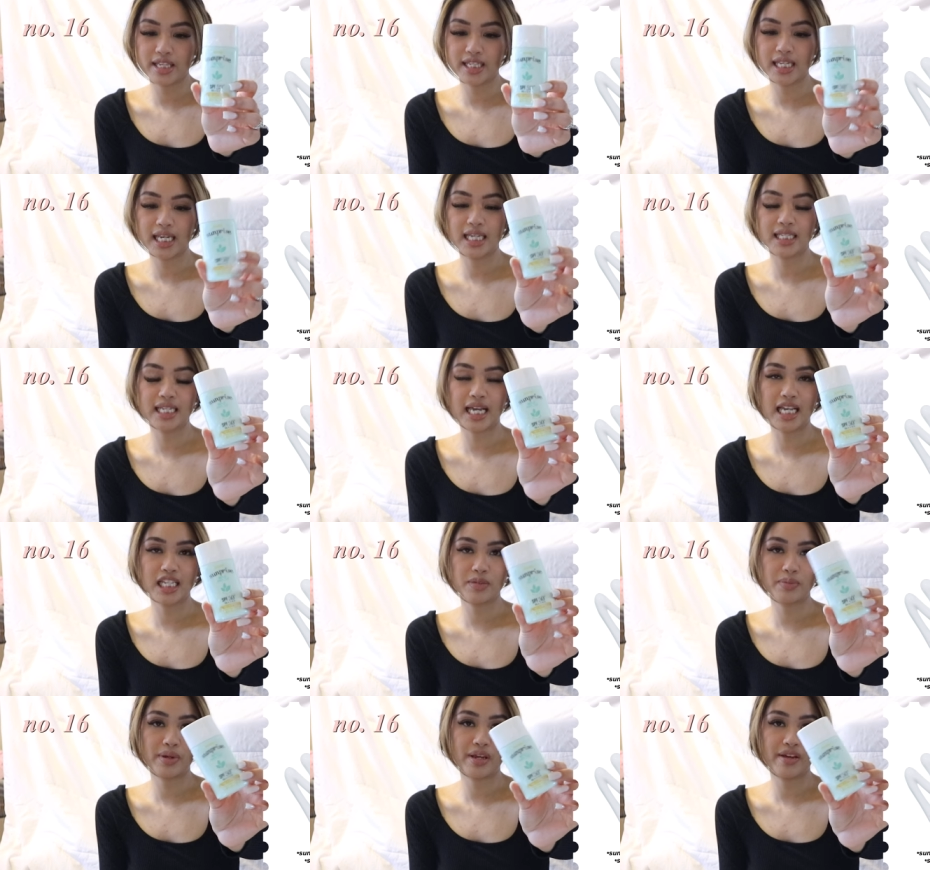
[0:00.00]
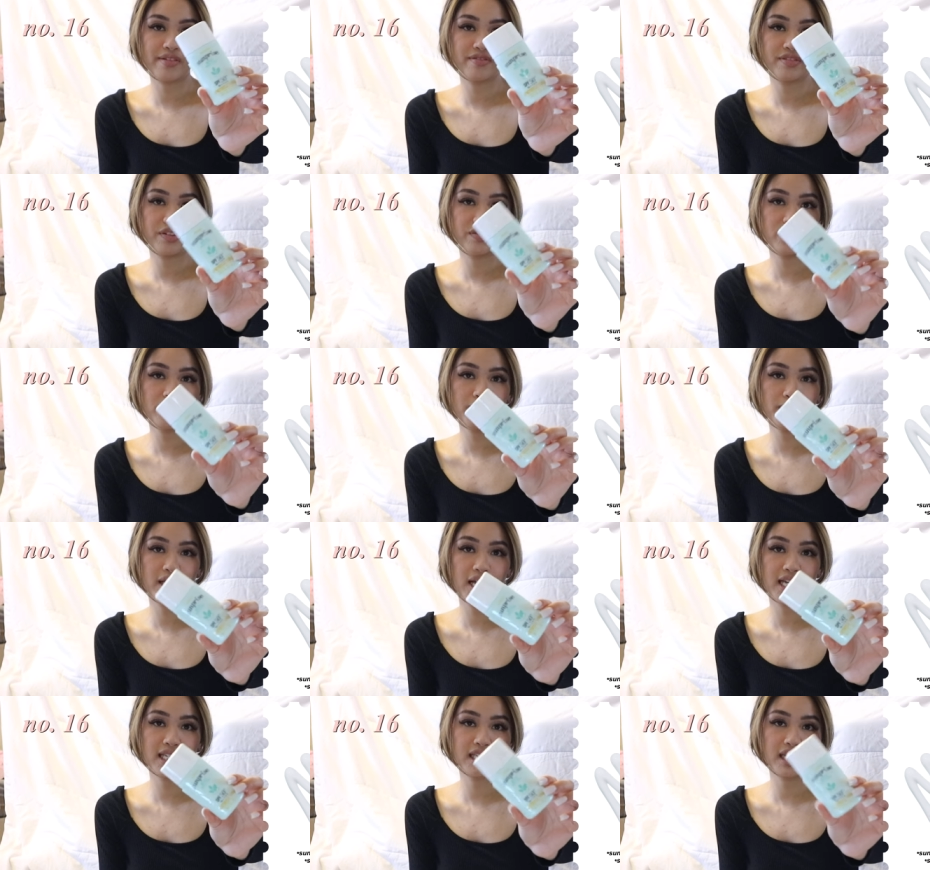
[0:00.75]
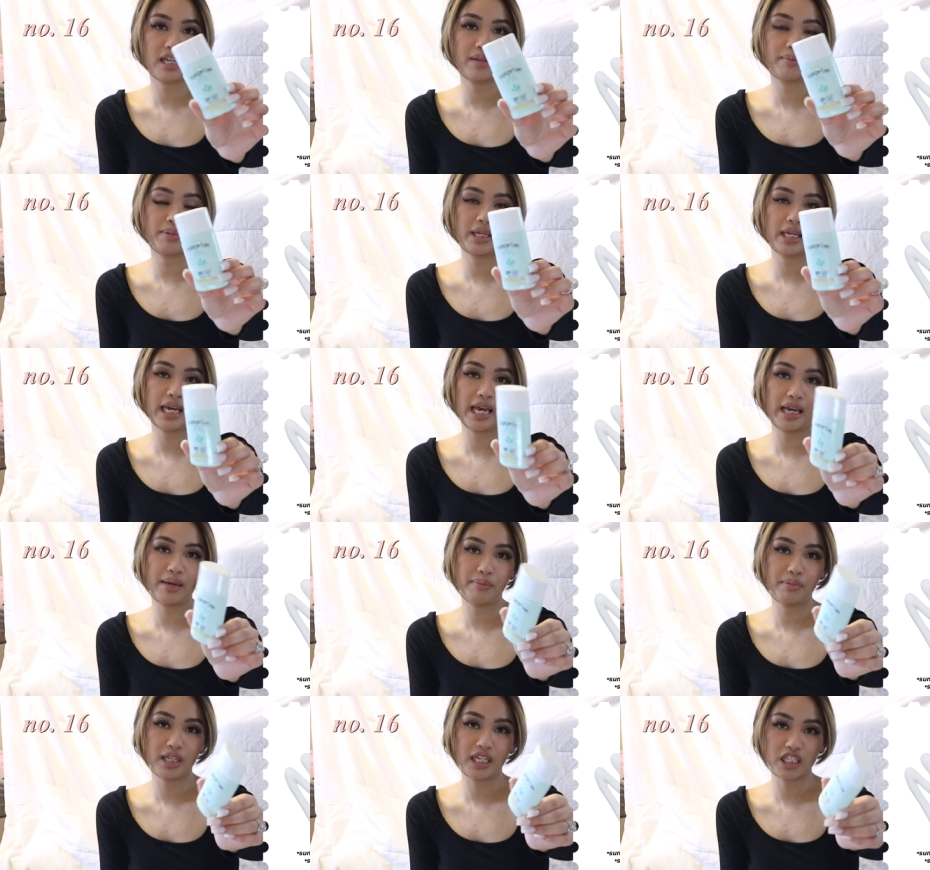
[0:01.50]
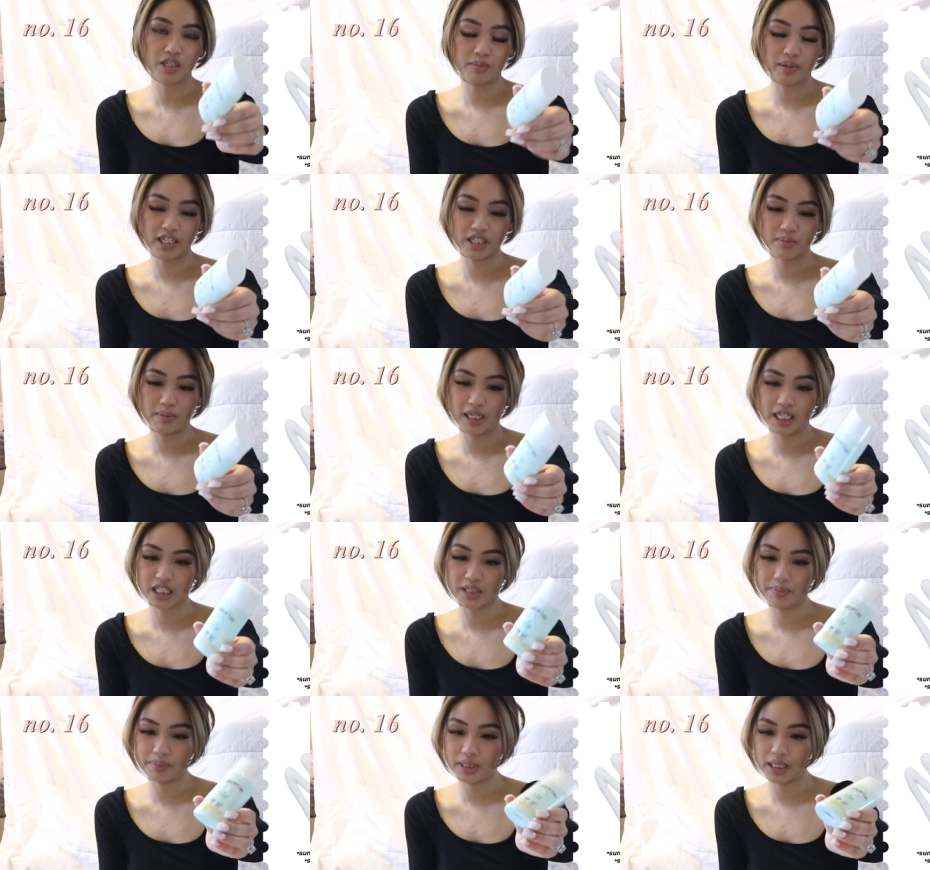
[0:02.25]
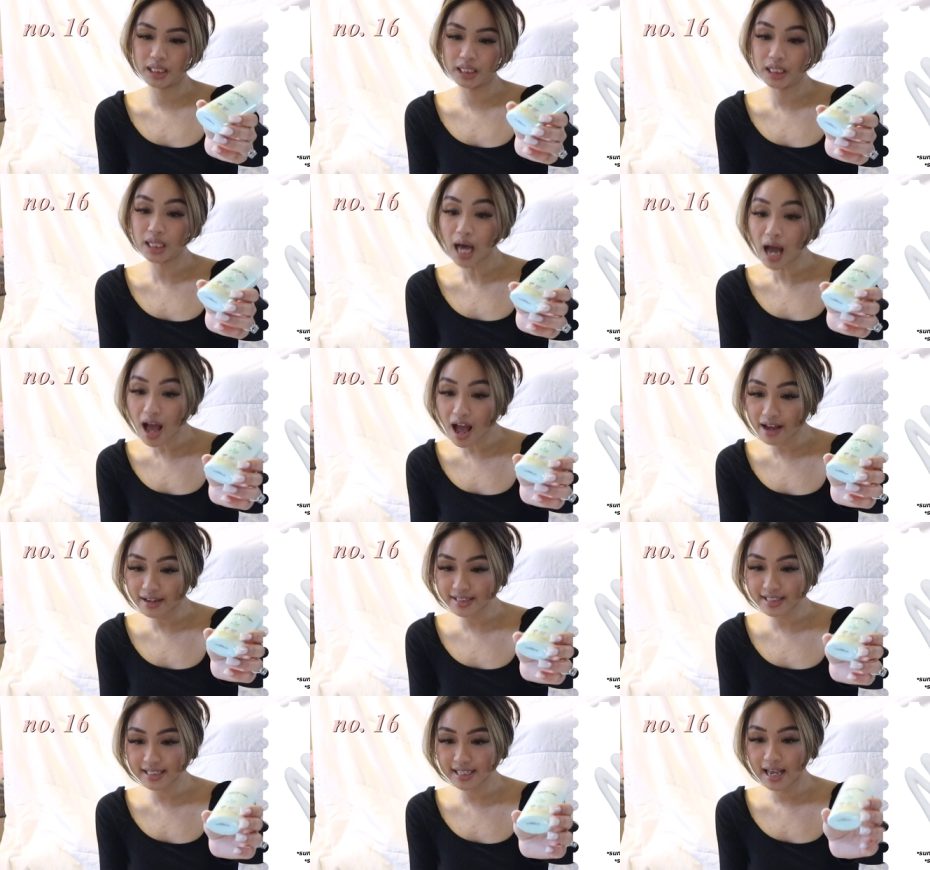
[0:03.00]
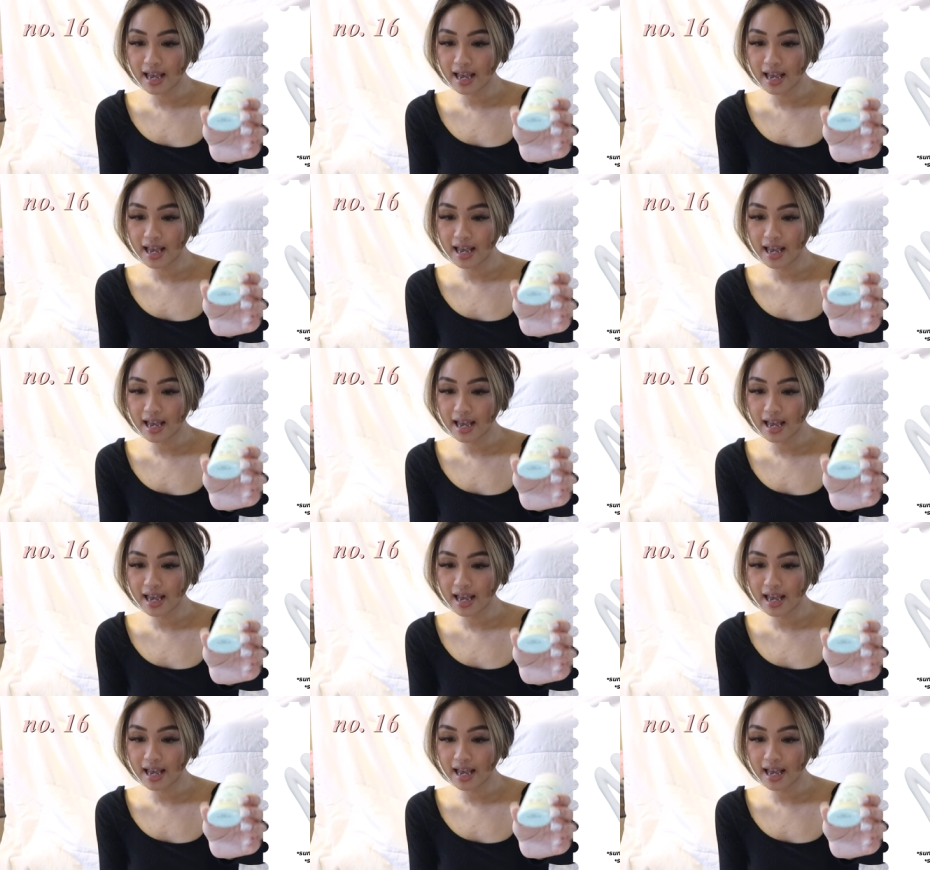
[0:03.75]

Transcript: This has SPF 50 plus and PA plus plus plus plus.